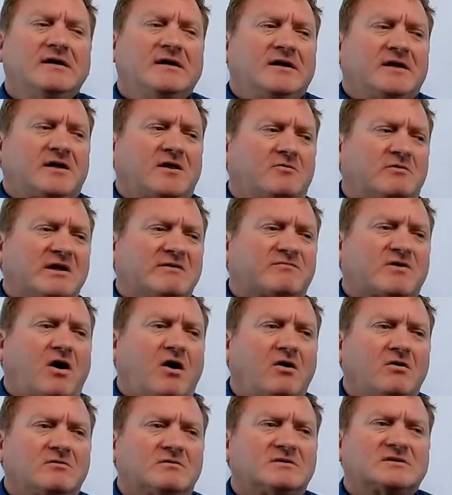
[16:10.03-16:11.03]
you know, we have
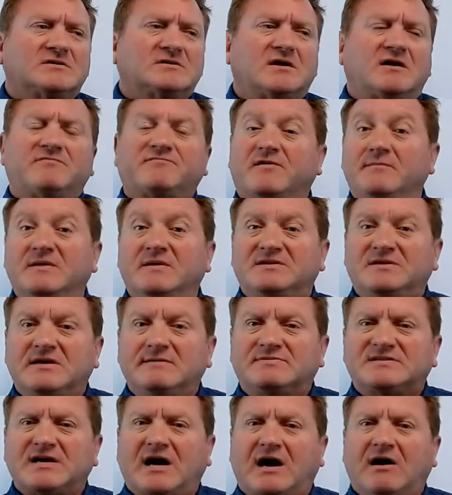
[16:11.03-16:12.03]
callers from the deep
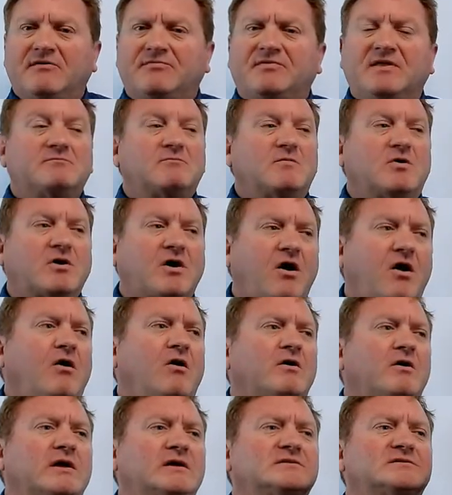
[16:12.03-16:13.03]
south that will
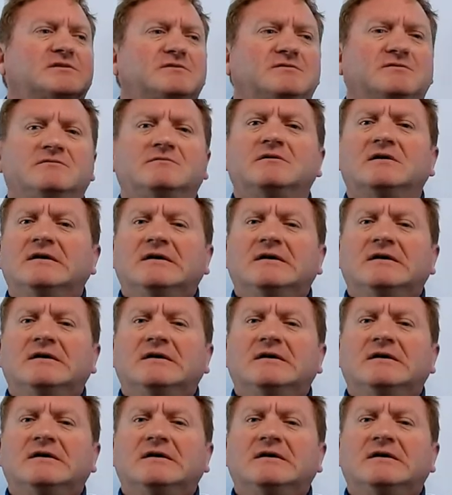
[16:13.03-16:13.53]
call into,